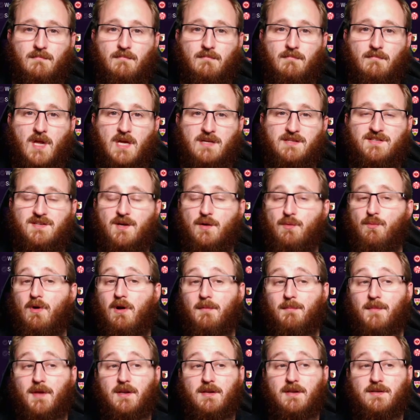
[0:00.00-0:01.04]
So what
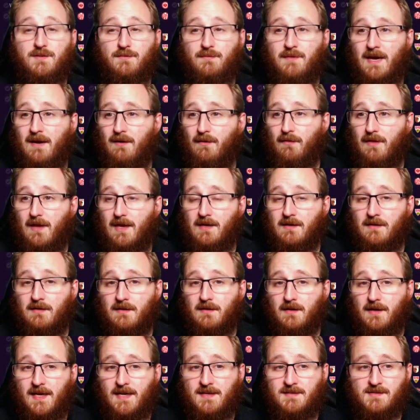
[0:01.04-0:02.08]
I'm going to do now
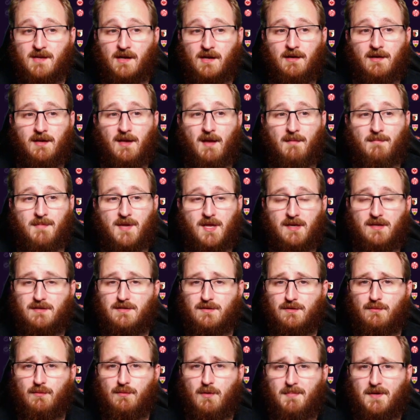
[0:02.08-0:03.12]
then is I am going to
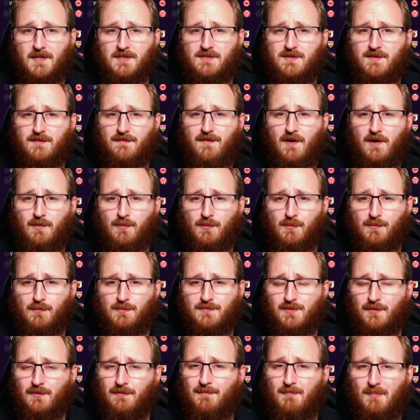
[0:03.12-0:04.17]
do a bunch of whole
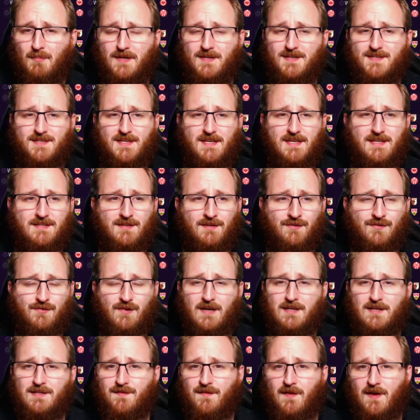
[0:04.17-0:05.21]
sort of pre-season
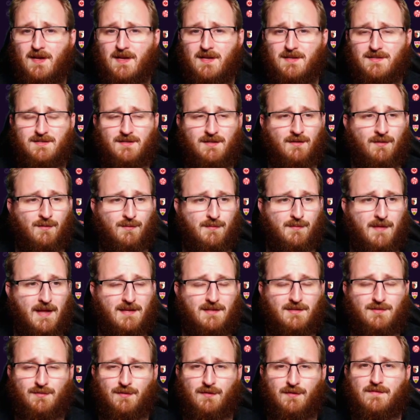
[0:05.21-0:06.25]
transfers and all
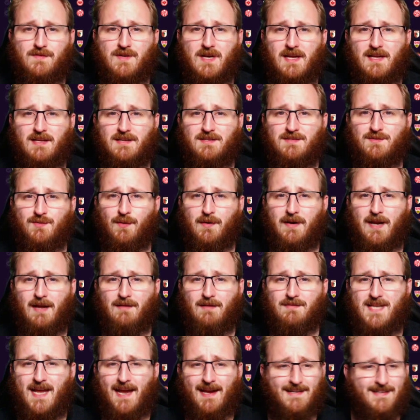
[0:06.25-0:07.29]
that sort of jazz, sorting
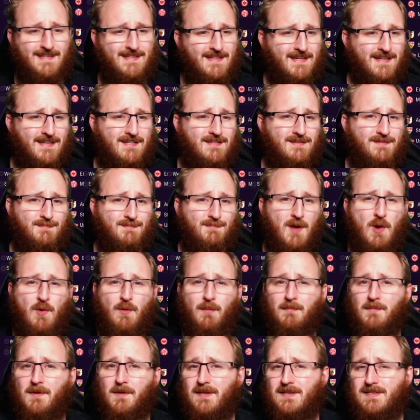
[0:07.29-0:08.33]
out tactics, who
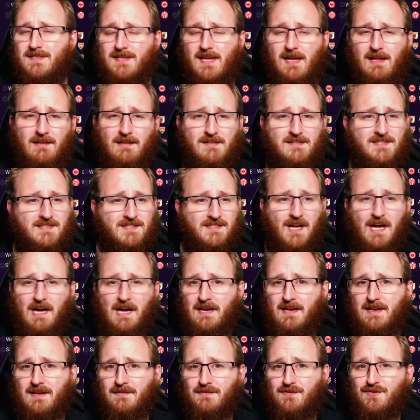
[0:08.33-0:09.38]
I'm going to sell,
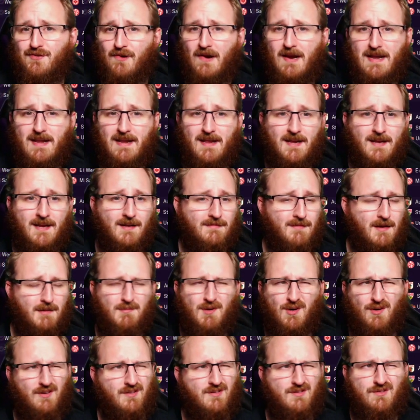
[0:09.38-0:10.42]
sign, training. I'm
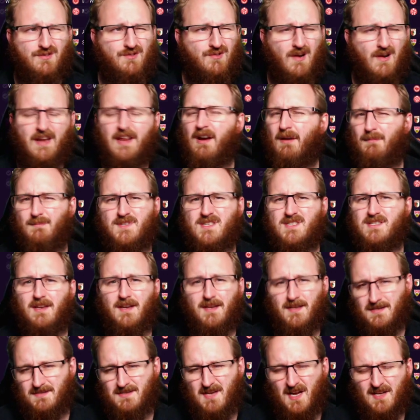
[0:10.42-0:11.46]
not going to do training. I'm just
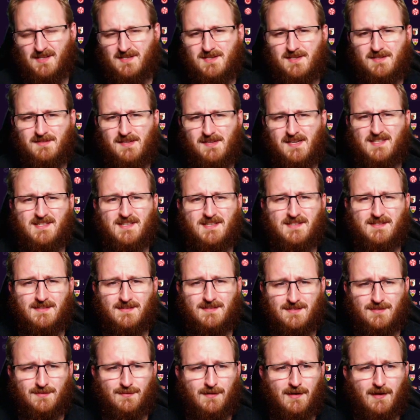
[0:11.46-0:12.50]
going to ask the
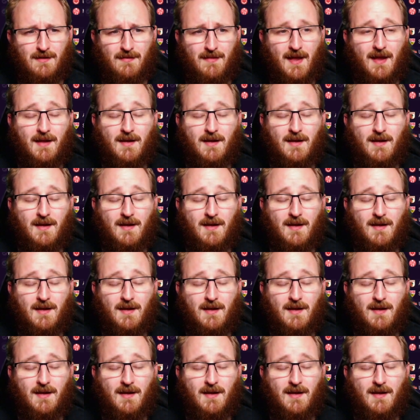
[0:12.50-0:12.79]
assistant to do a lot of that.